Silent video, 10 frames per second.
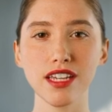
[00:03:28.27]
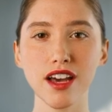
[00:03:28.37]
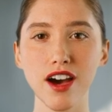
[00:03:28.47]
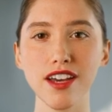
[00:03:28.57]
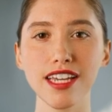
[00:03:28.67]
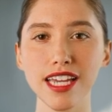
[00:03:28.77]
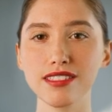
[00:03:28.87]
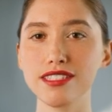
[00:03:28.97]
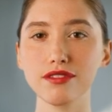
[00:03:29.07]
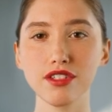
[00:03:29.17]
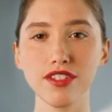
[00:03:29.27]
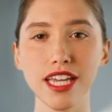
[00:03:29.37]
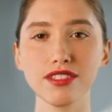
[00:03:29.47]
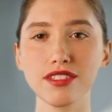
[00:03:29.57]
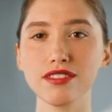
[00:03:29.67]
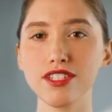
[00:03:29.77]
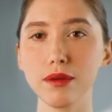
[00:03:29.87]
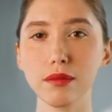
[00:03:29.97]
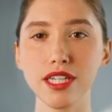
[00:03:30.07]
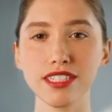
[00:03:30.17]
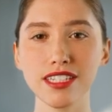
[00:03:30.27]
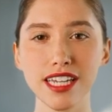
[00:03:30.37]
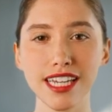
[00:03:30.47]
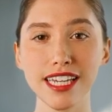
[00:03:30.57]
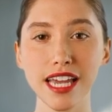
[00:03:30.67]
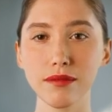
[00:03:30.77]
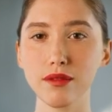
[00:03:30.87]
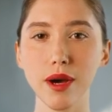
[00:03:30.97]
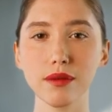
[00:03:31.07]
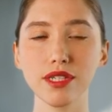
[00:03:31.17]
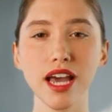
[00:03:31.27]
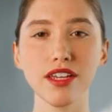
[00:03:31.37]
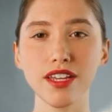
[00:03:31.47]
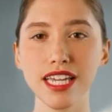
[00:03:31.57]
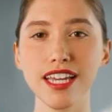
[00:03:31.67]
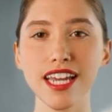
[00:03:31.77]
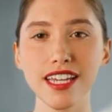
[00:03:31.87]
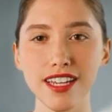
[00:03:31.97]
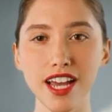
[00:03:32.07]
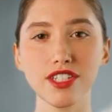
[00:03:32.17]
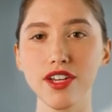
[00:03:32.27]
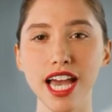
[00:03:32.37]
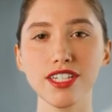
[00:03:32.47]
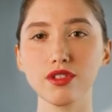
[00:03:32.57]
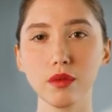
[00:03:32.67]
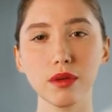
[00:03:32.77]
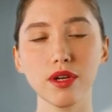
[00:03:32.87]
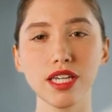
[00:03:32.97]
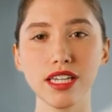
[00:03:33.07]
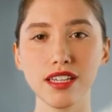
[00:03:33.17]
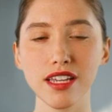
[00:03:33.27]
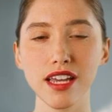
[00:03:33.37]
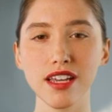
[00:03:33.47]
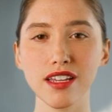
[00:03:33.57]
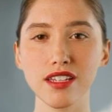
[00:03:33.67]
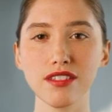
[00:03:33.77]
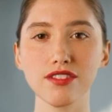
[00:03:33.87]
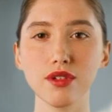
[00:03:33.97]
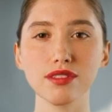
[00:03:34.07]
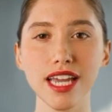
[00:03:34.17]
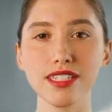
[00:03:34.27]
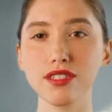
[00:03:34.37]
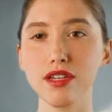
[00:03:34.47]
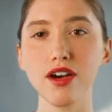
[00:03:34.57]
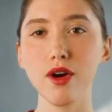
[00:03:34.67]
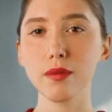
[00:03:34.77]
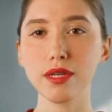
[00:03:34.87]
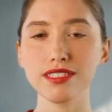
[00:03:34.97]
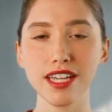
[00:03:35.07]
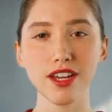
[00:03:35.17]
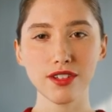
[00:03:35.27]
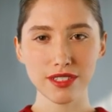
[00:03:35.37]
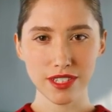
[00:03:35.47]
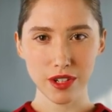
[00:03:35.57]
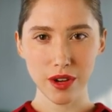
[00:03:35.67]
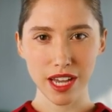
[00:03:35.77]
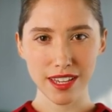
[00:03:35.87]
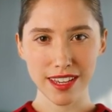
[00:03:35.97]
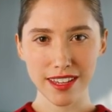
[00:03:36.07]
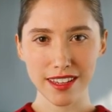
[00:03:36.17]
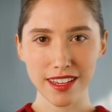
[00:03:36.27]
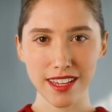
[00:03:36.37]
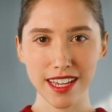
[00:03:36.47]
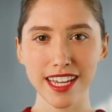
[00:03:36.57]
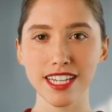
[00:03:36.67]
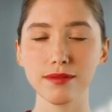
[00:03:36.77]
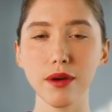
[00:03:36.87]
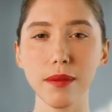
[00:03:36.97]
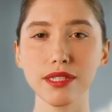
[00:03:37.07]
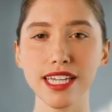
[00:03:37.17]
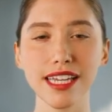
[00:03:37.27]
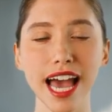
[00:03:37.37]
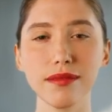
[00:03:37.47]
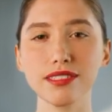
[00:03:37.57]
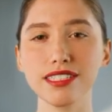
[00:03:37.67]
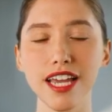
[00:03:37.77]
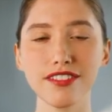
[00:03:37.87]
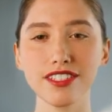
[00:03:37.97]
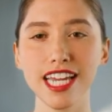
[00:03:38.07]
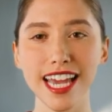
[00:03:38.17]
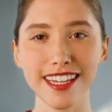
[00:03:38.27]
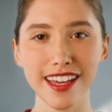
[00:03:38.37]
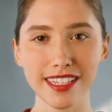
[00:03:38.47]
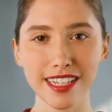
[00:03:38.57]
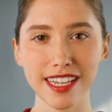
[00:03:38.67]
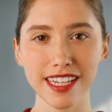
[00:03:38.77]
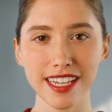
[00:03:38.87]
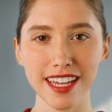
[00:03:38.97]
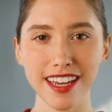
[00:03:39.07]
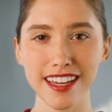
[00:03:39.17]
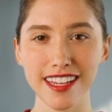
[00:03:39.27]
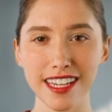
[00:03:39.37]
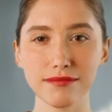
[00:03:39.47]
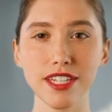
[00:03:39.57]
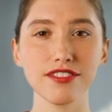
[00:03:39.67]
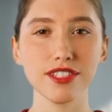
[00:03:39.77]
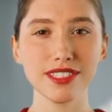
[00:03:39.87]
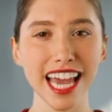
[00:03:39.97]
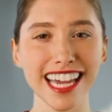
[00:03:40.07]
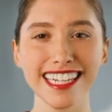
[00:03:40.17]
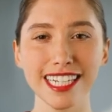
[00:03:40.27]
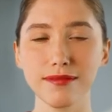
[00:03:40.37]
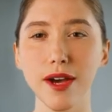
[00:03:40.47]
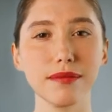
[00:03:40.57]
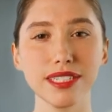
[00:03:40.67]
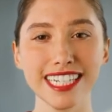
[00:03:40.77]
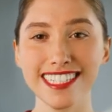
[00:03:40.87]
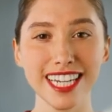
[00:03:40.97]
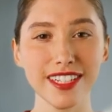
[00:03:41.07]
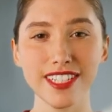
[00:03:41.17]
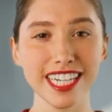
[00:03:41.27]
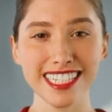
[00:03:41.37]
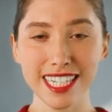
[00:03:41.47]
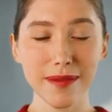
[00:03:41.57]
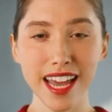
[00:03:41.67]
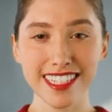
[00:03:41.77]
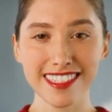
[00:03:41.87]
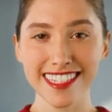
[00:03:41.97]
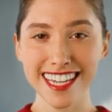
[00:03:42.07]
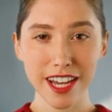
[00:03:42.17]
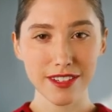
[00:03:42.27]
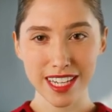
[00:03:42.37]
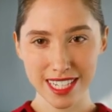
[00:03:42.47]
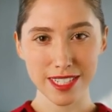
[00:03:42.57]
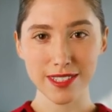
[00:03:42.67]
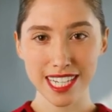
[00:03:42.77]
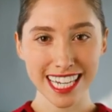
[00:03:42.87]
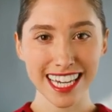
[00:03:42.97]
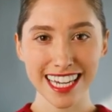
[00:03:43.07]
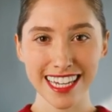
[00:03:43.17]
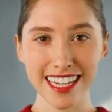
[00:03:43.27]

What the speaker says: All lens and reflectors are present, clean and proper coloring, not cracked or broken. Fuel tank door opens and closes correctly. It is properly capped, tethered, and not leaking. My fuel tank is properly secured under the bus, not rusted or leaking.